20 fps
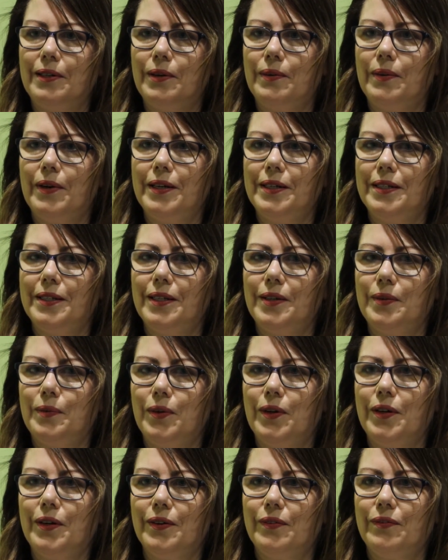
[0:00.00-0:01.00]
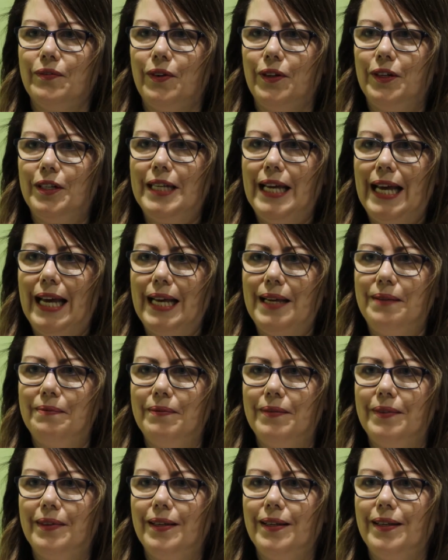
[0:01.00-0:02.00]
go out and work full
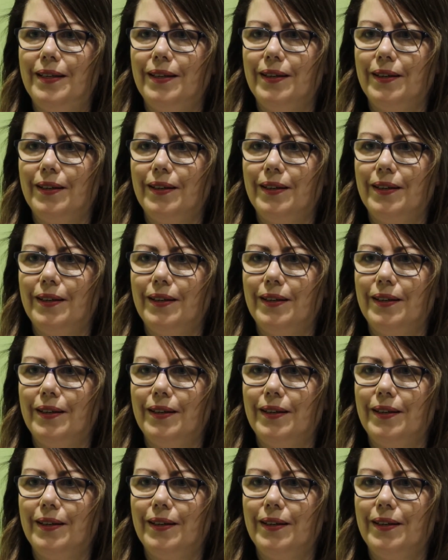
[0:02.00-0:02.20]
time